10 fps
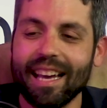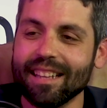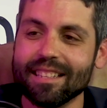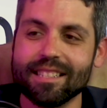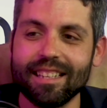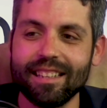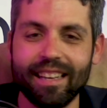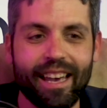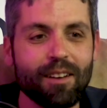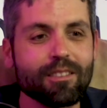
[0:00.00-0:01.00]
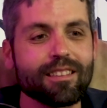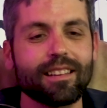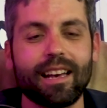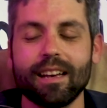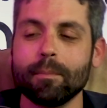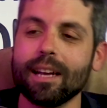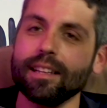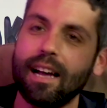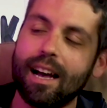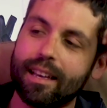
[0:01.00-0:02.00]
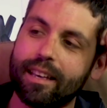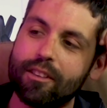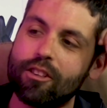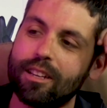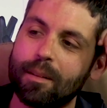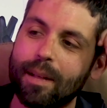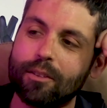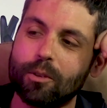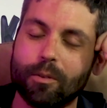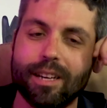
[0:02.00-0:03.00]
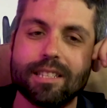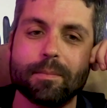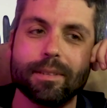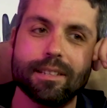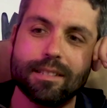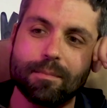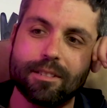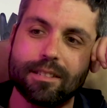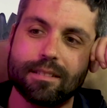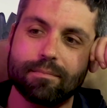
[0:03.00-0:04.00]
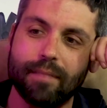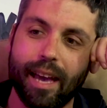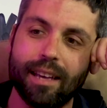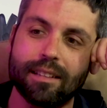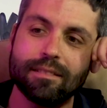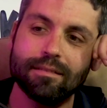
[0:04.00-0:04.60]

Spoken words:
I'm sitting on the couch today. I'm not in the hot kitchen. I'm not doing recipes. I'm just hanging.